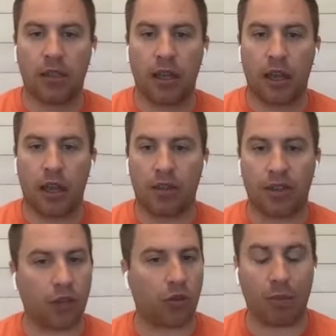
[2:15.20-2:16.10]
uh,
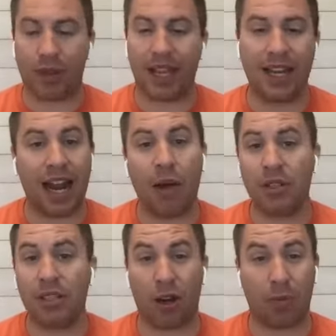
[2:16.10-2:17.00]
think through our plan. And I would
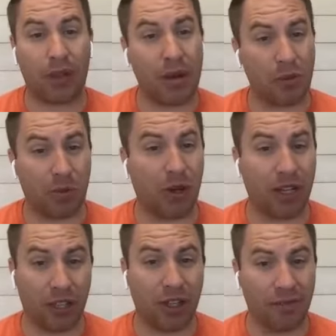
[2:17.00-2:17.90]
say our plan was pretty
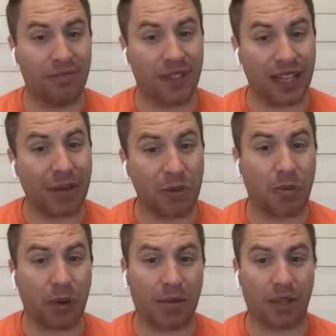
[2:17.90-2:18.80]
good. Like, it was
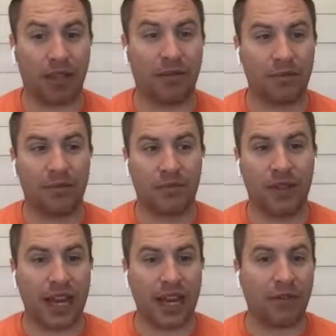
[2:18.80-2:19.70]
probably
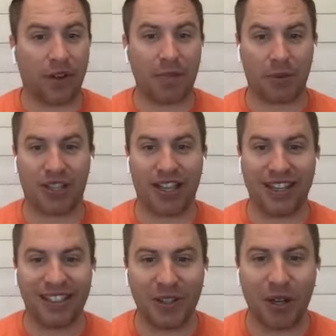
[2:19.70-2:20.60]
eighty-five percent,
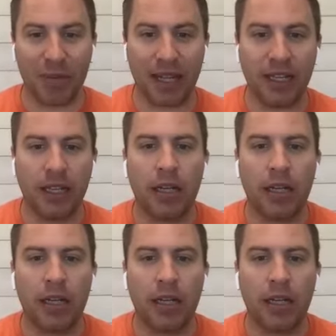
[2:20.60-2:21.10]
you know what I mean?